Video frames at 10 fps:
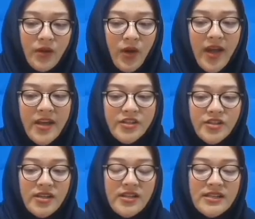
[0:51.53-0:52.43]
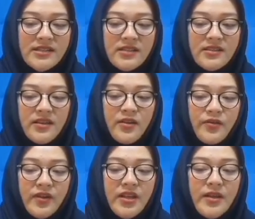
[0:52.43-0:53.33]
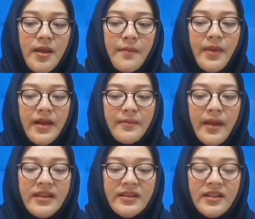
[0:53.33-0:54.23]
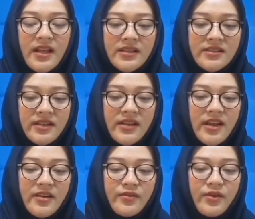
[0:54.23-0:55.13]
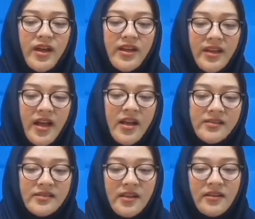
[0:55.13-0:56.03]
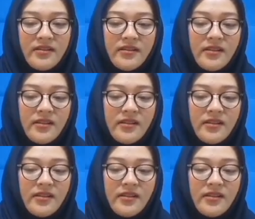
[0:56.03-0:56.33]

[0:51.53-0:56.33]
Cohesion is a theory by Michael Halliday and Ruqayyah Hasan.